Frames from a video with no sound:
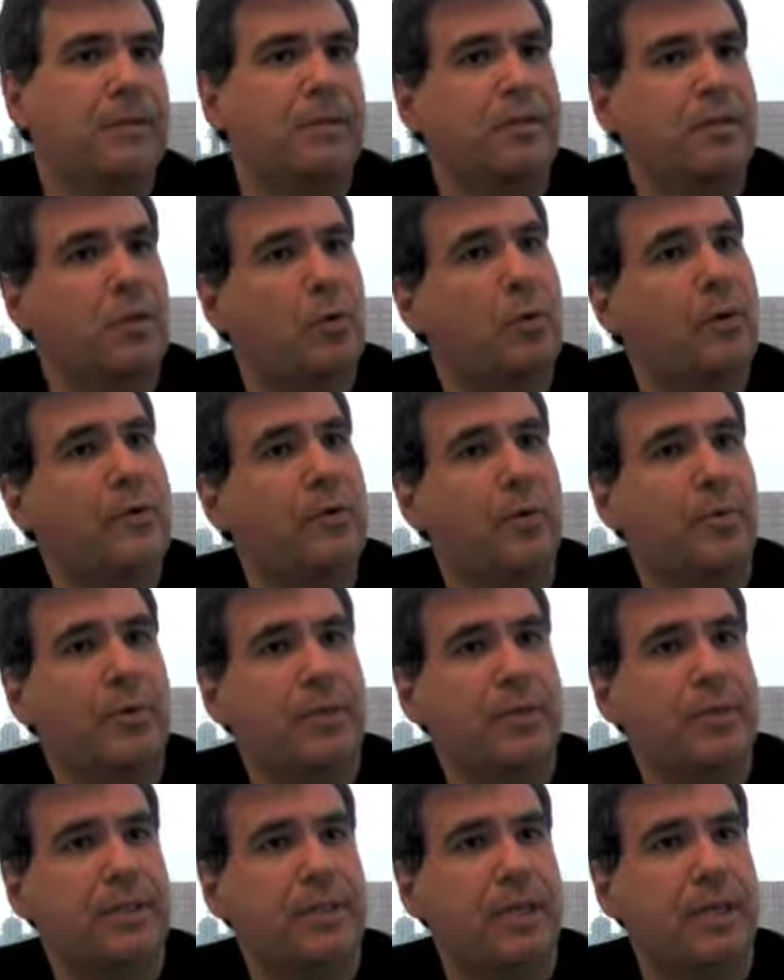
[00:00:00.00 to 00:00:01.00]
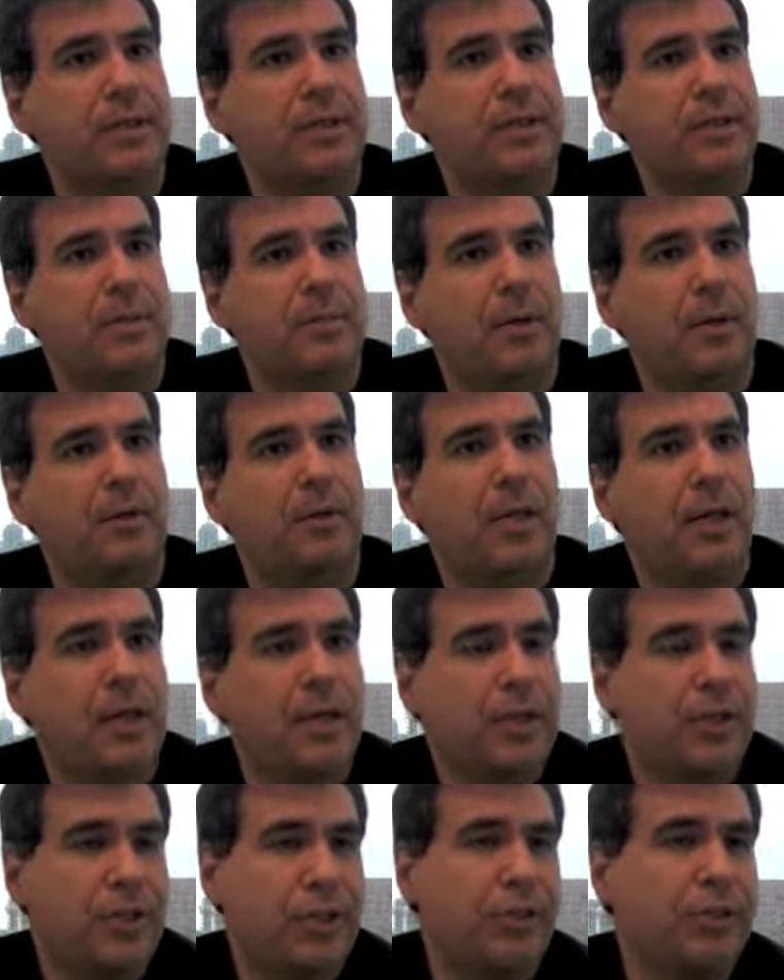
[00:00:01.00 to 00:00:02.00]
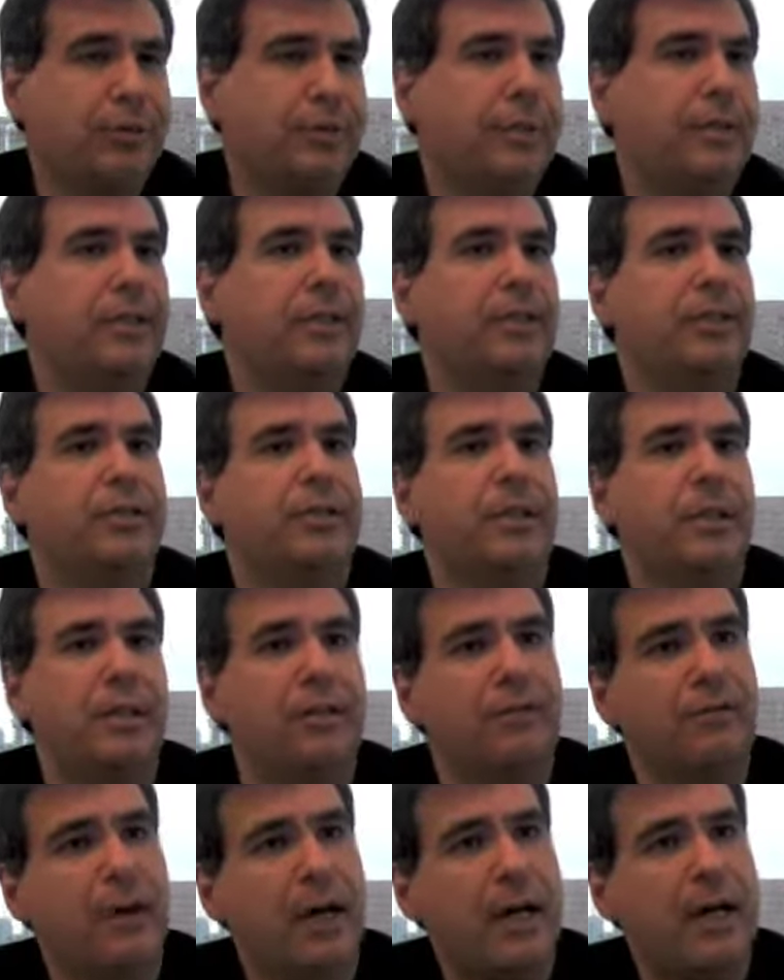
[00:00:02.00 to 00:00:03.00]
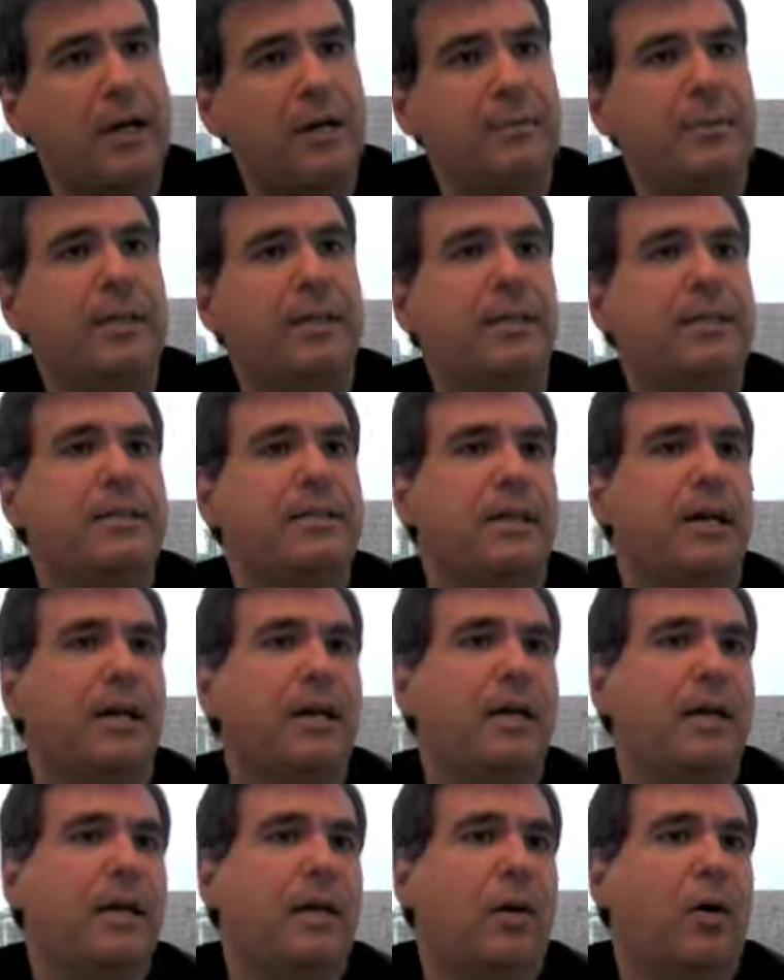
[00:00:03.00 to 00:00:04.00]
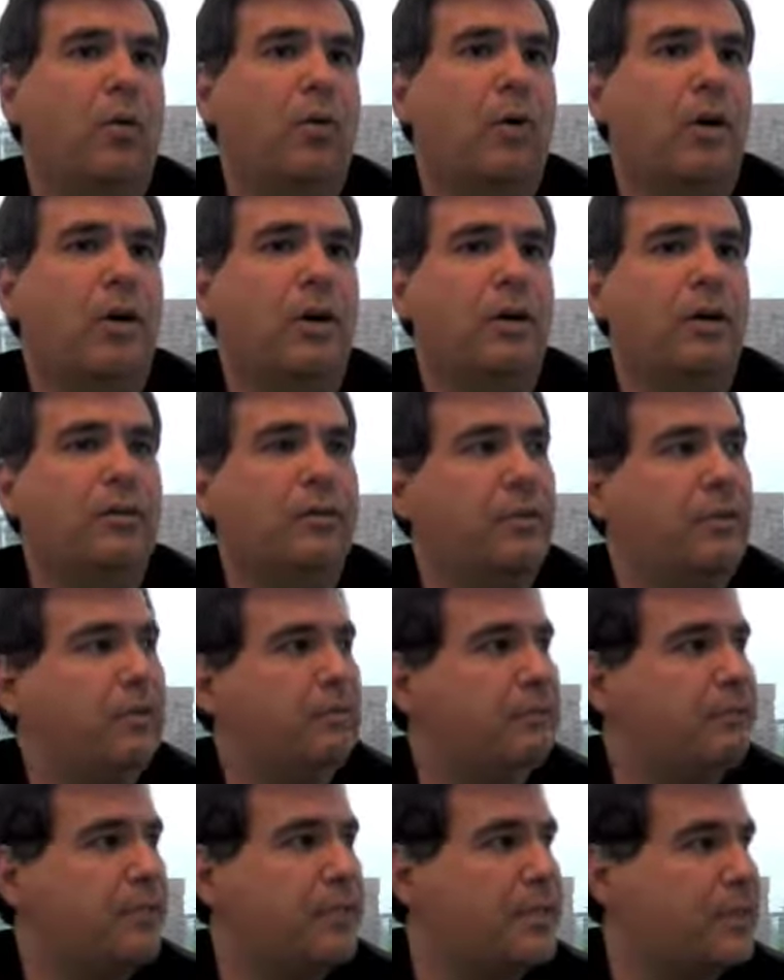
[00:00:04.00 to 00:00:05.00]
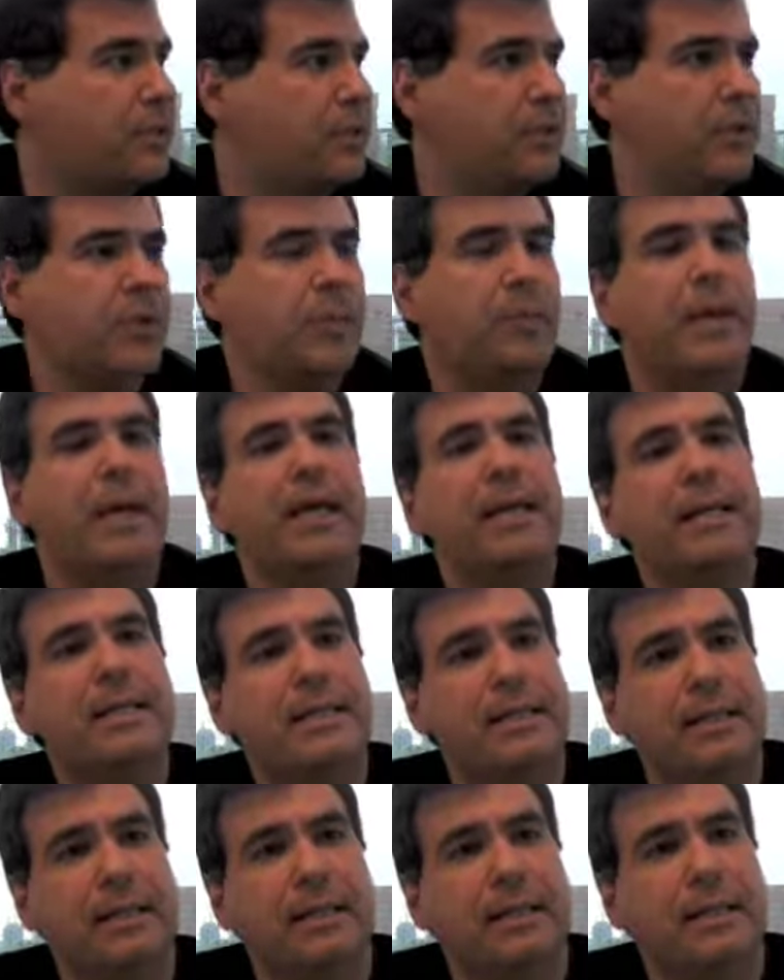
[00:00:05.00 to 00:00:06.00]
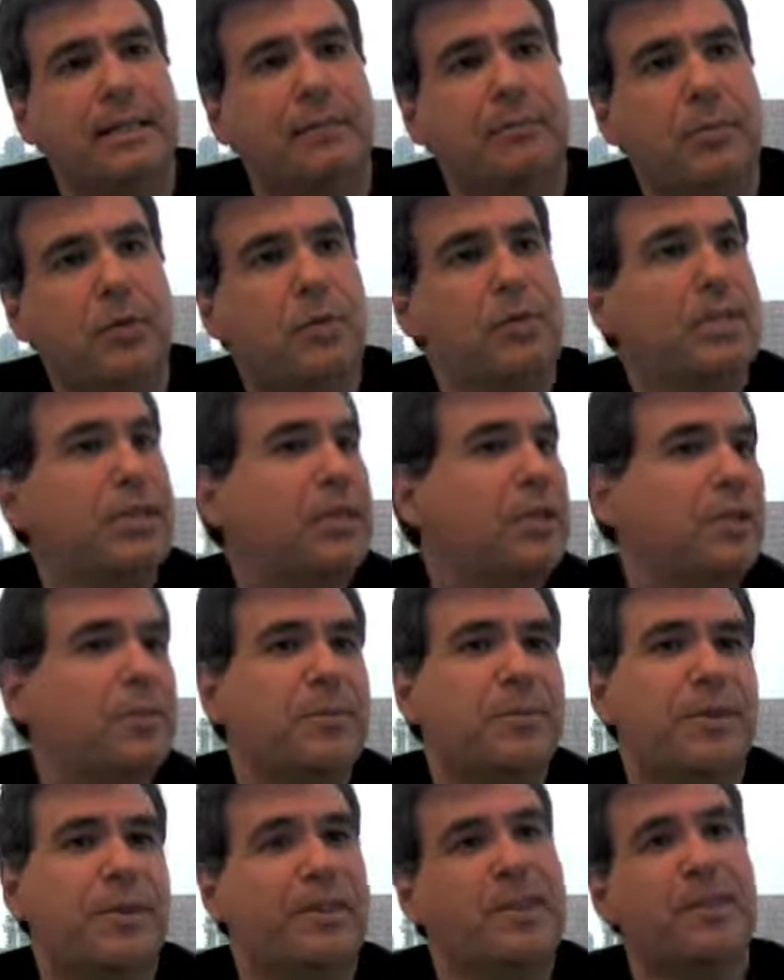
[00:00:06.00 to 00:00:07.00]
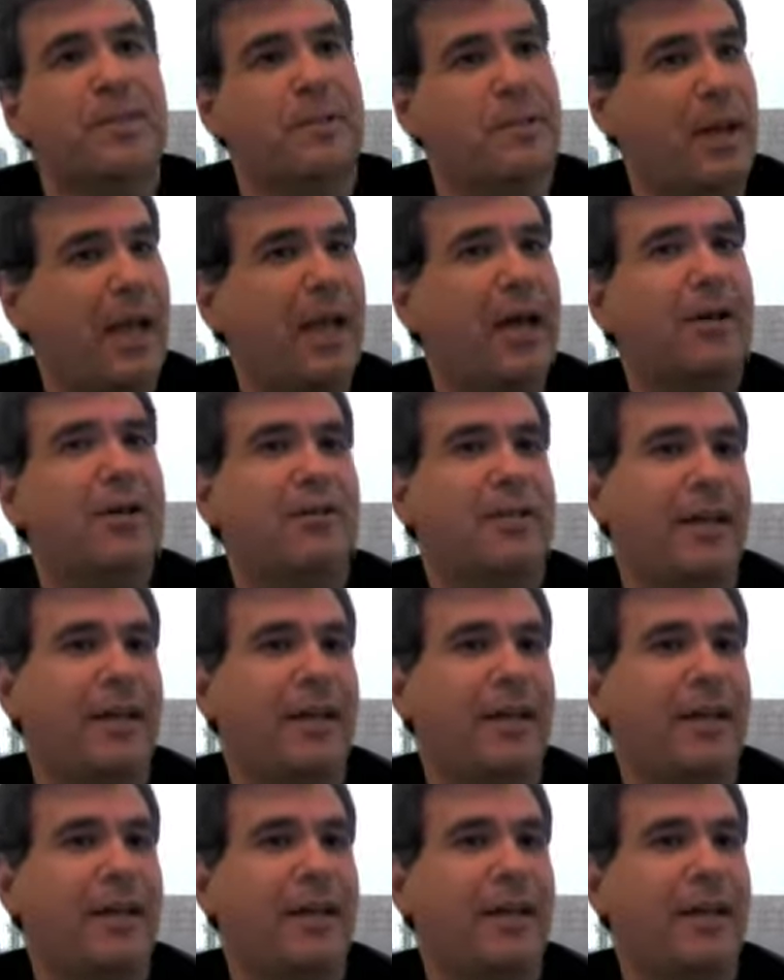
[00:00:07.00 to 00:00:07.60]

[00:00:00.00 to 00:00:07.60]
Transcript: And so whether a person cares about children or the environment uh, or the physical space, uh, museums, it doesn't matter.